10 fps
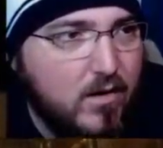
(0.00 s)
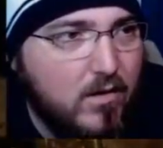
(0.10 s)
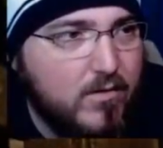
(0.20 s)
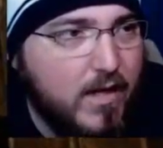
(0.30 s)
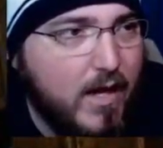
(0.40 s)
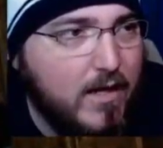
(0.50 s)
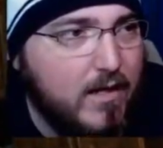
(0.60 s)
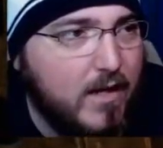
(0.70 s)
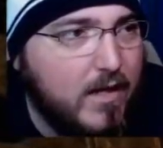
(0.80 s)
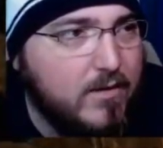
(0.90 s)
Okay, I,
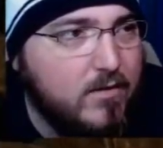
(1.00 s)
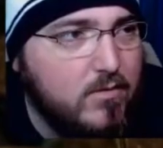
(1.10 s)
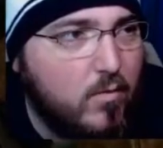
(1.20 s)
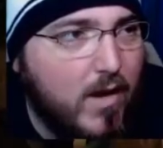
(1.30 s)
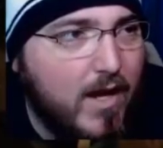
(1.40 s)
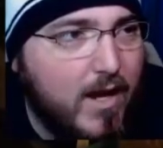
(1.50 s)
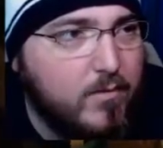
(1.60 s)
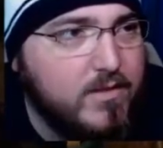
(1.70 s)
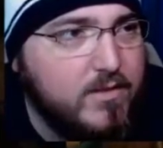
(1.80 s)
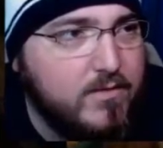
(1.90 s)
I, I don't know why I
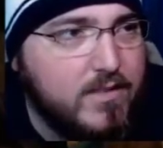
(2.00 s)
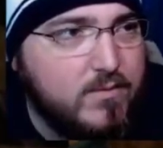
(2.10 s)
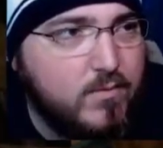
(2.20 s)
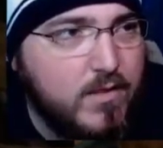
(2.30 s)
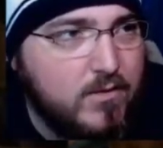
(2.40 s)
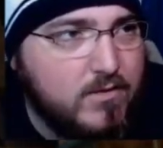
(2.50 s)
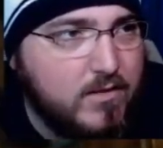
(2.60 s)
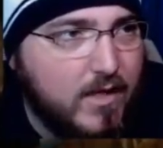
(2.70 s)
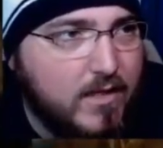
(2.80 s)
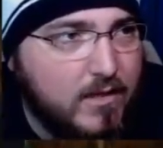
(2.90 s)
would do this when there's
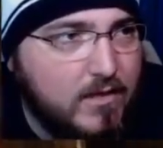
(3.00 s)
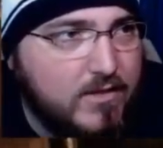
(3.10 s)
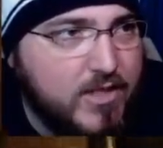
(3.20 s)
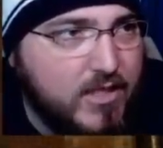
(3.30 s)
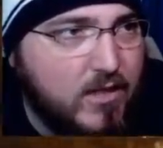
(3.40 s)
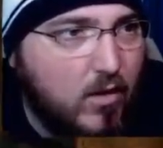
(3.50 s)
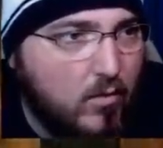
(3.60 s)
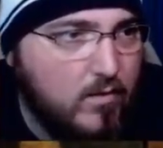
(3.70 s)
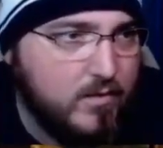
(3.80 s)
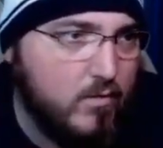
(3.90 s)
like a legit
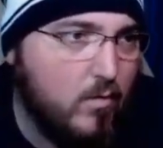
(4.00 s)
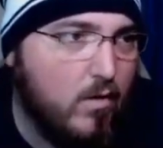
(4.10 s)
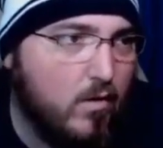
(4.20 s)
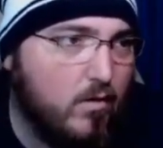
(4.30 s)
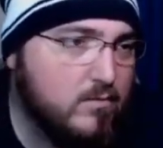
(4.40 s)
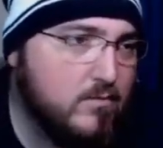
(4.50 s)
hole in the wall.